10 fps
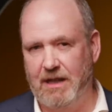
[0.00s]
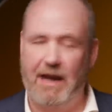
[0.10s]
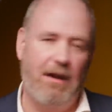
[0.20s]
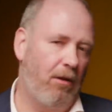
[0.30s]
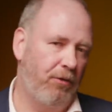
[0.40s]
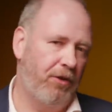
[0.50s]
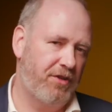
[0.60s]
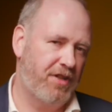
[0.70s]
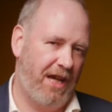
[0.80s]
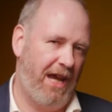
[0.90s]
and hold on
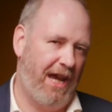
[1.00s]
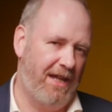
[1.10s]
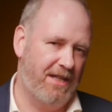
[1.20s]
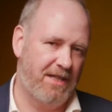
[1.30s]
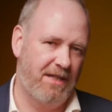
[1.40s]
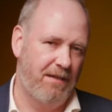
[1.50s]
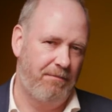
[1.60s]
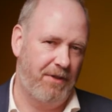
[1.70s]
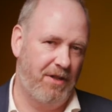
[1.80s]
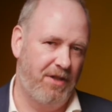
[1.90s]
to your hats
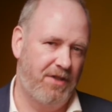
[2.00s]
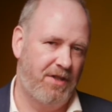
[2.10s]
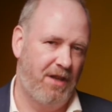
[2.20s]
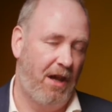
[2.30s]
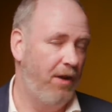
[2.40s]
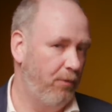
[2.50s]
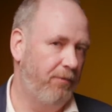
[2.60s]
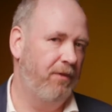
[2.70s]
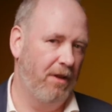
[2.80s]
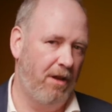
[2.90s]
because an
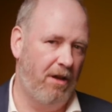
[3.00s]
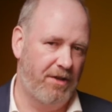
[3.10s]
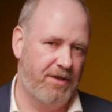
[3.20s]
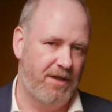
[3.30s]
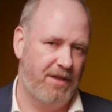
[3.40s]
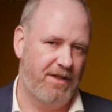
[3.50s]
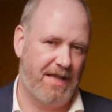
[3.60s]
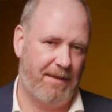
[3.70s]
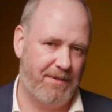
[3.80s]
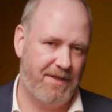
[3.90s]
awful lot has
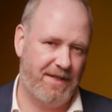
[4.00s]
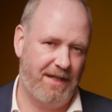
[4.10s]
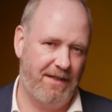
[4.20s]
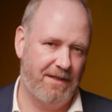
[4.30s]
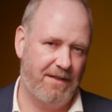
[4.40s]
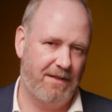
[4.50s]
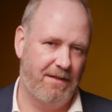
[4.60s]
happened since.